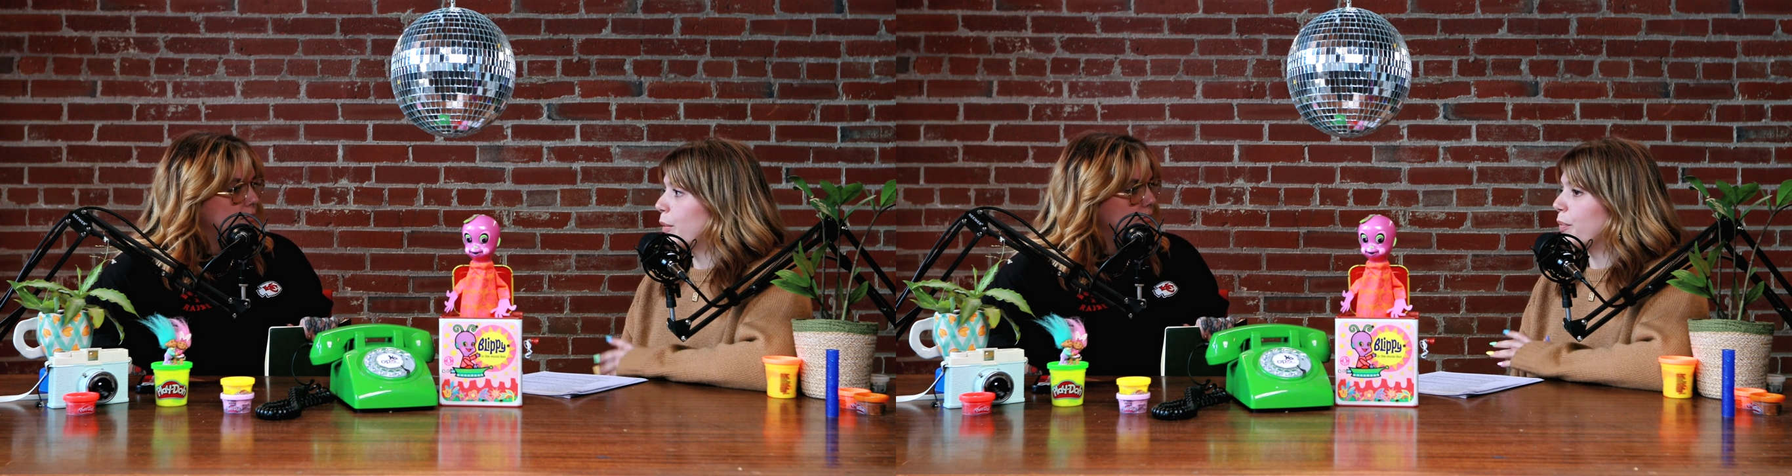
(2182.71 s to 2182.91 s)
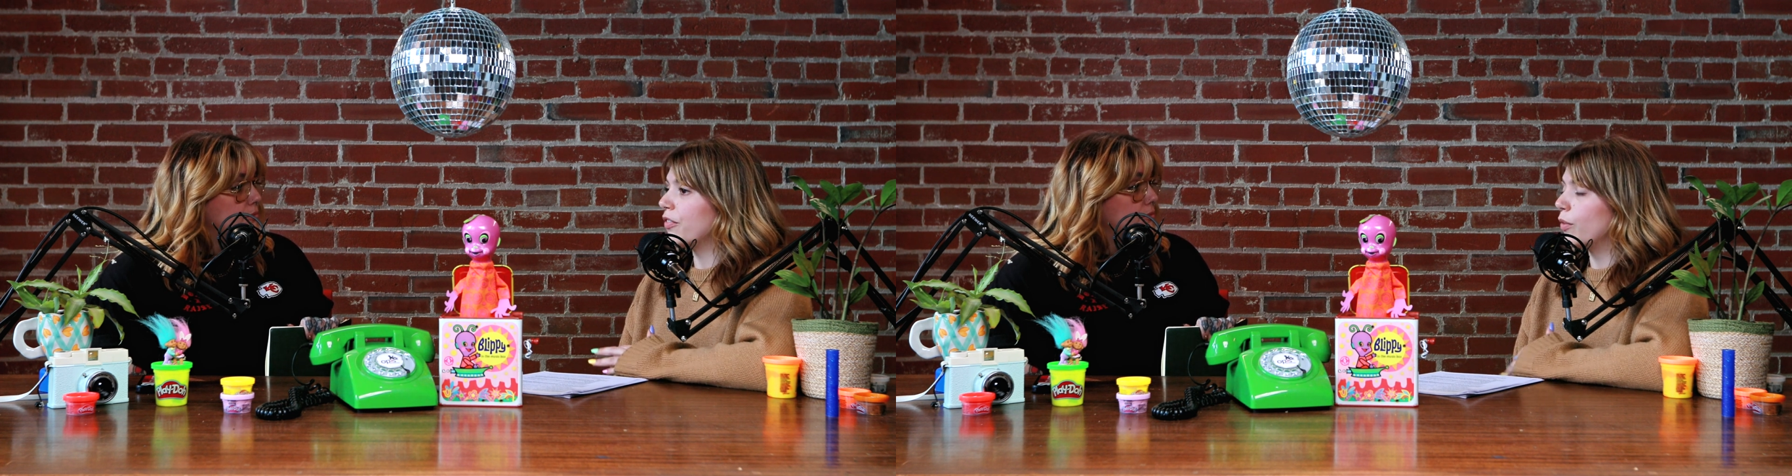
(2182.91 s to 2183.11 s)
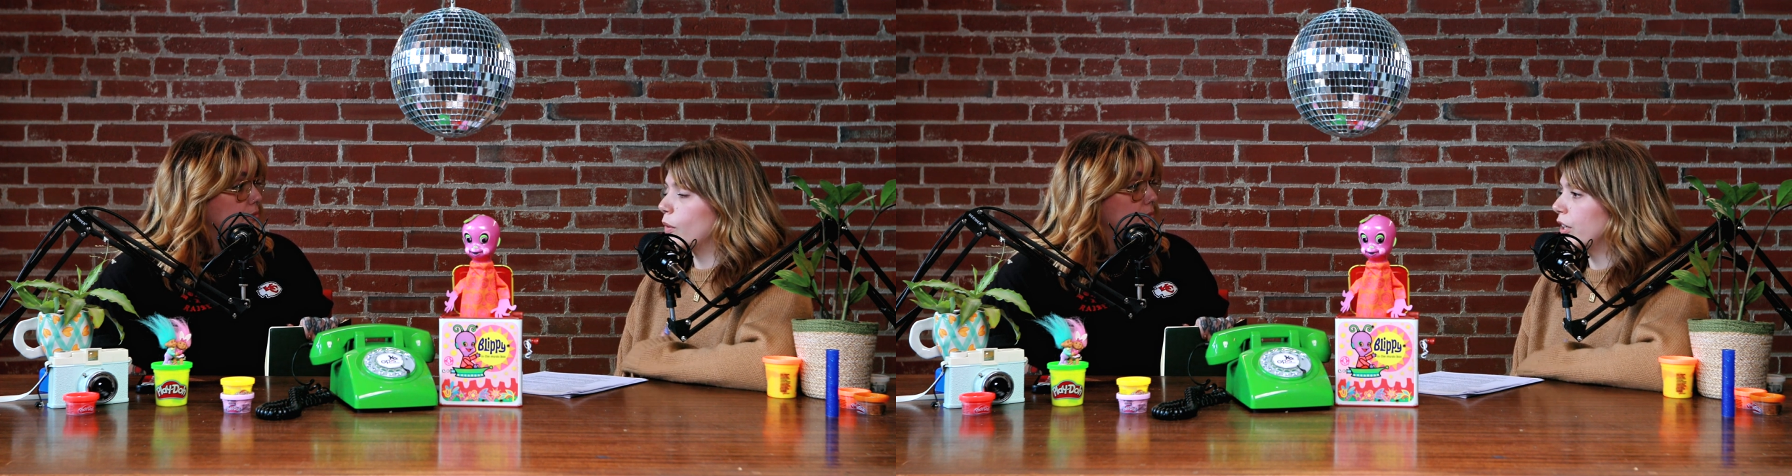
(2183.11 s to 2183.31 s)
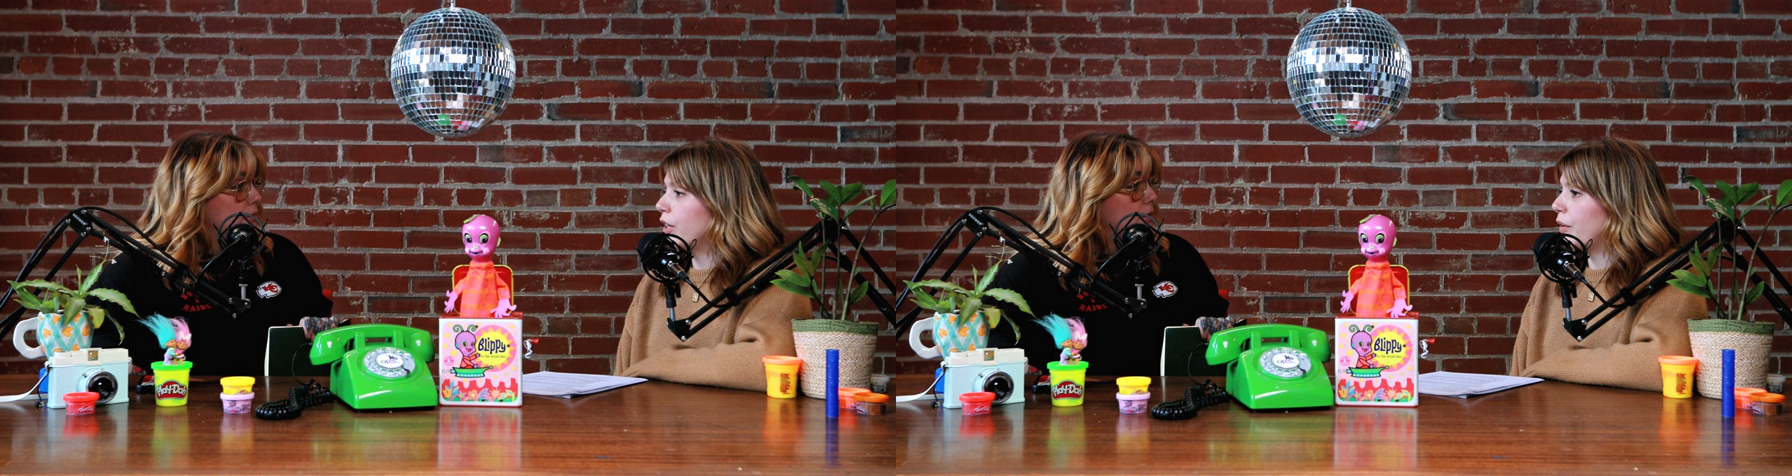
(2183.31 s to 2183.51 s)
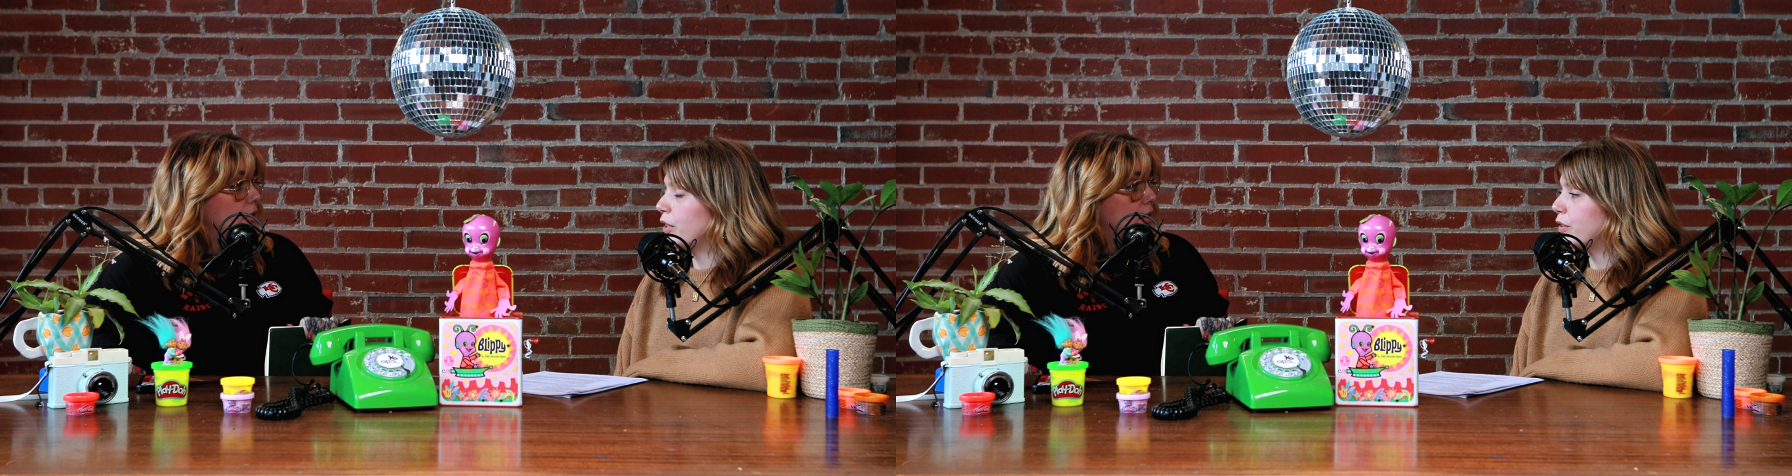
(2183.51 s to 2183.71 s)
but before,
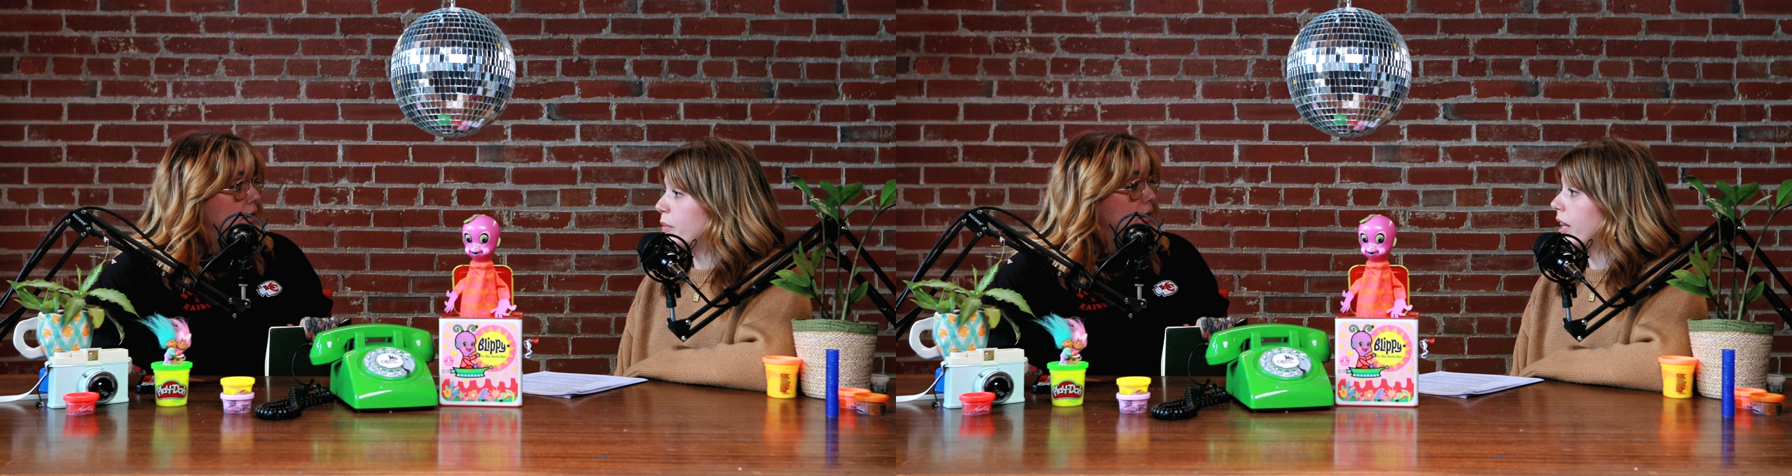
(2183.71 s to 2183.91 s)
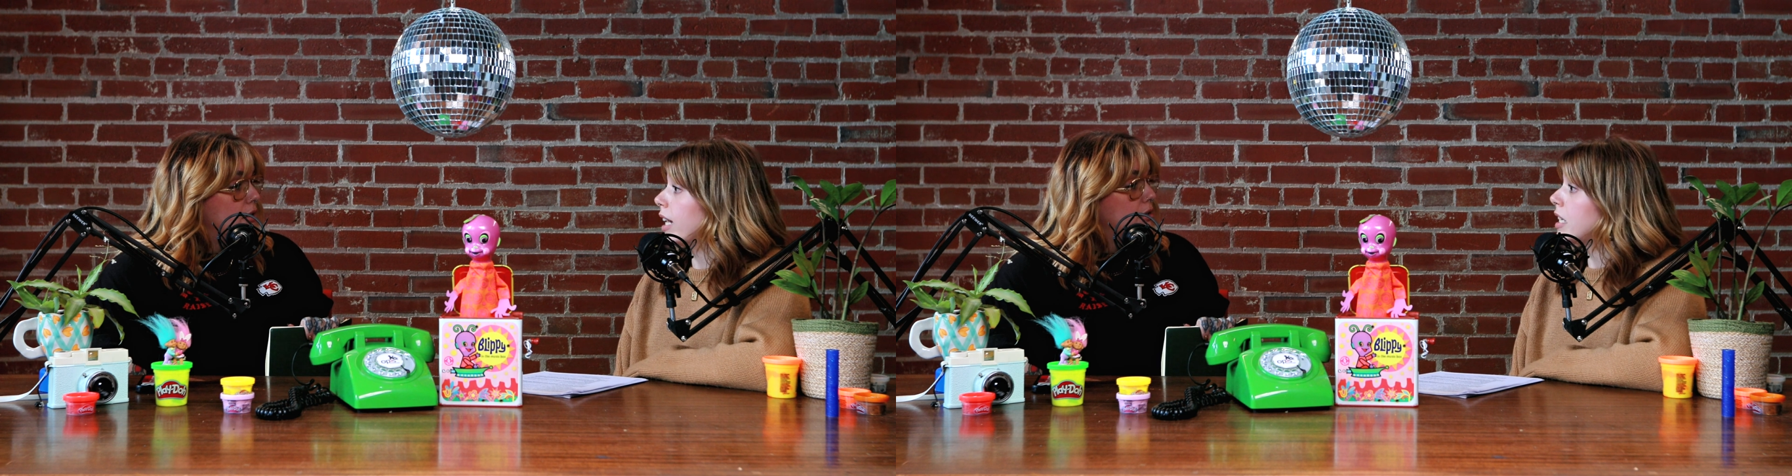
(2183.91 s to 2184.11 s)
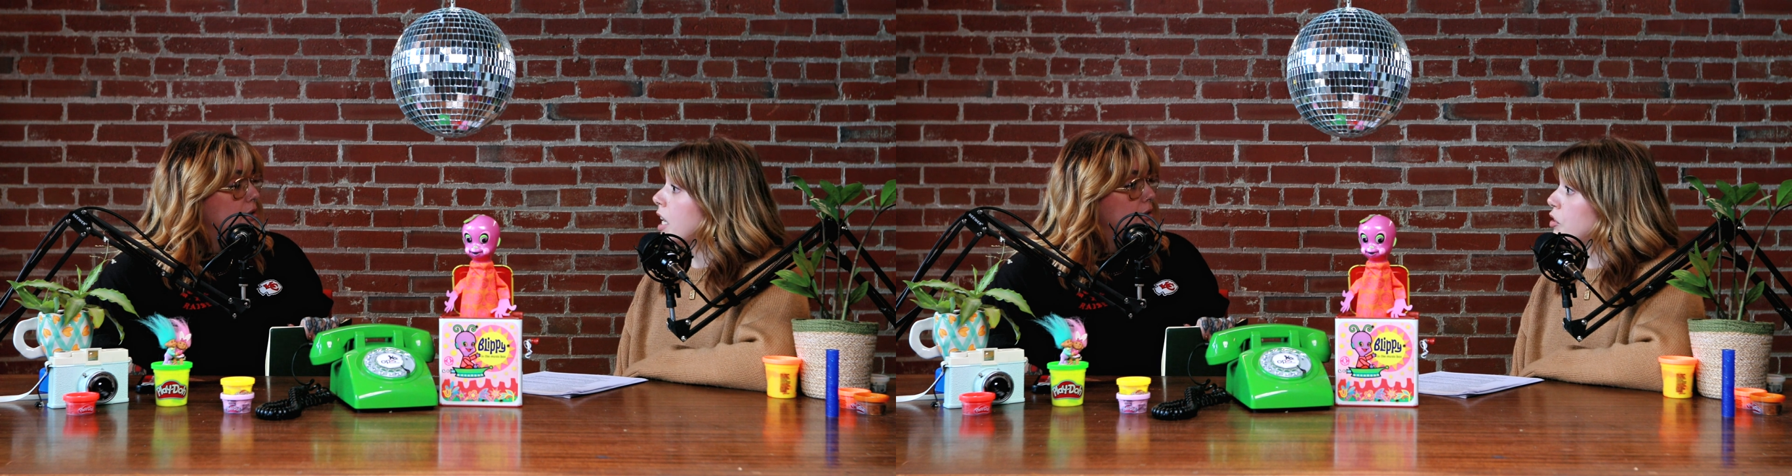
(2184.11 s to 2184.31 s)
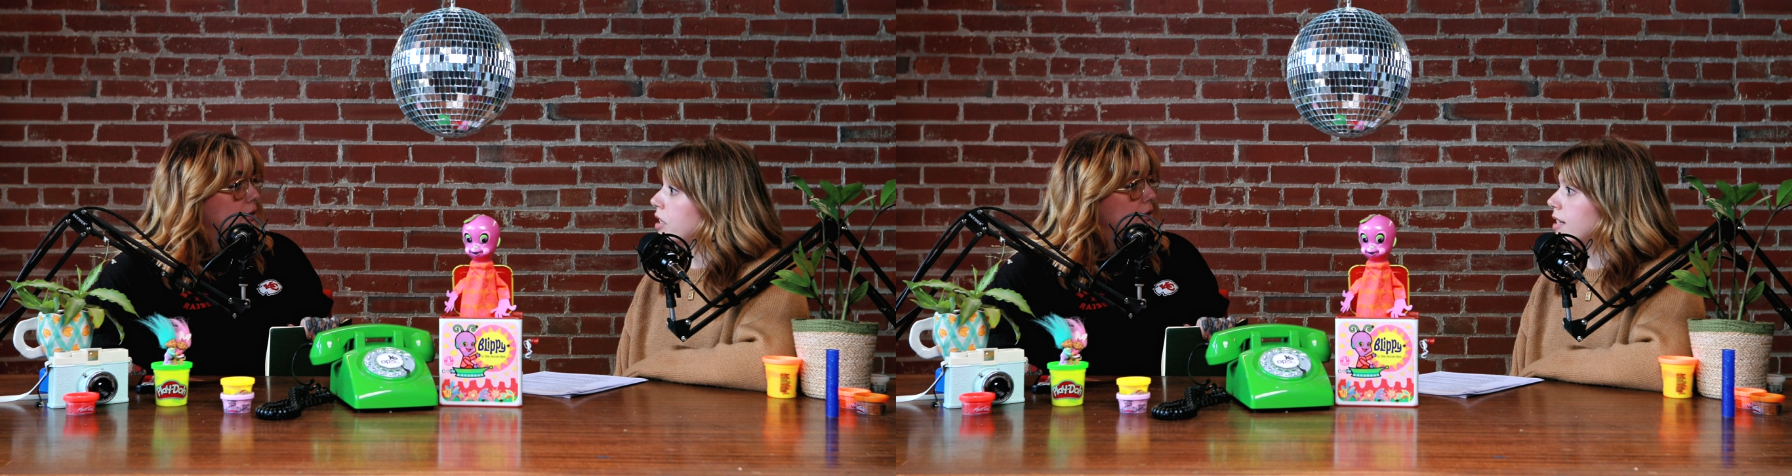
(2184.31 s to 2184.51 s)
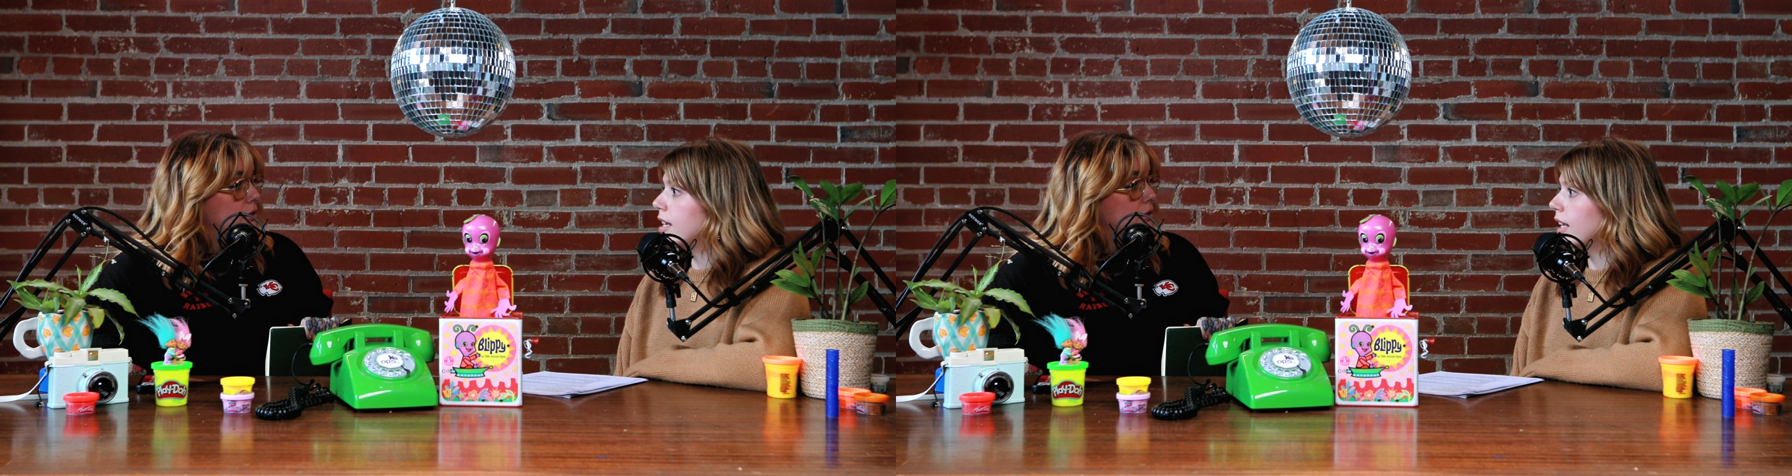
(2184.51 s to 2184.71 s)
it used to be like
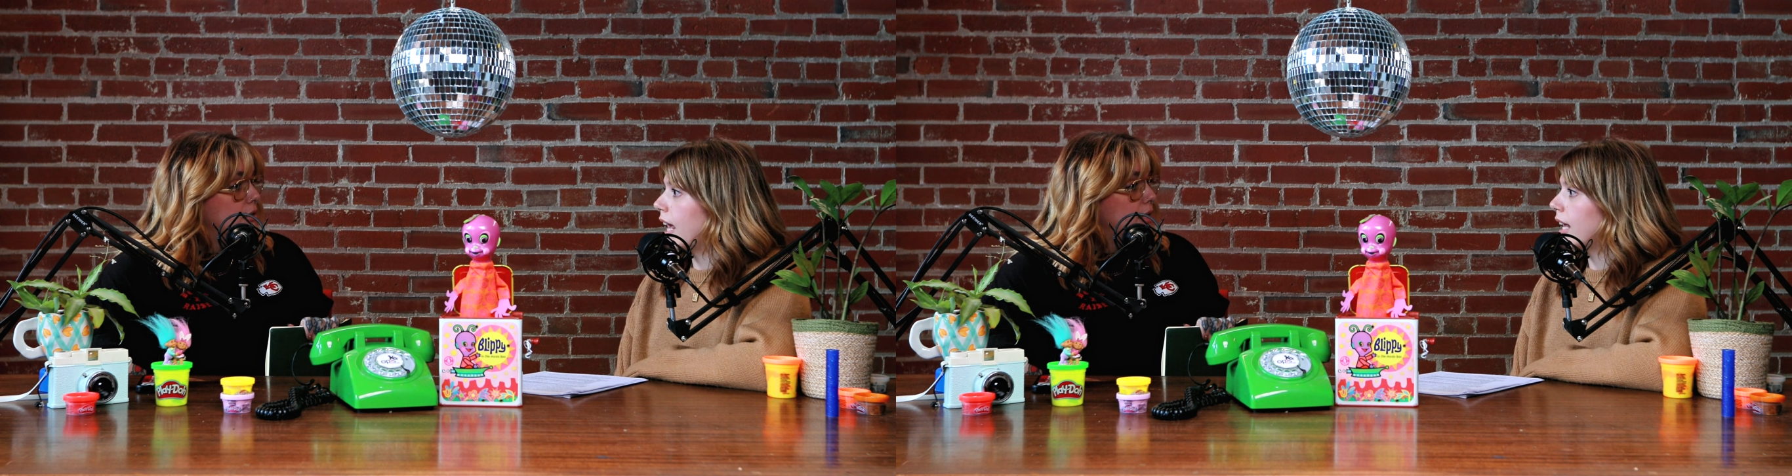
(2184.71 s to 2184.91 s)
attention seeking.